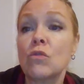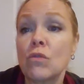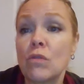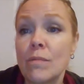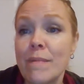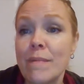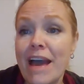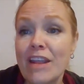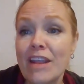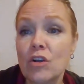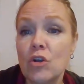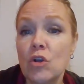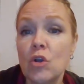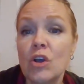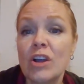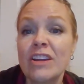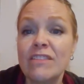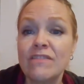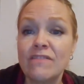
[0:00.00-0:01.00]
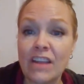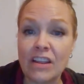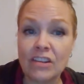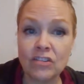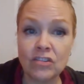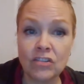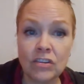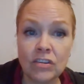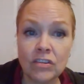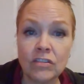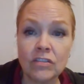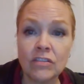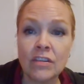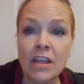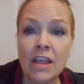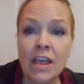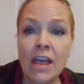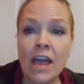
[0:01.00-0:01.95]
grammatical conventions.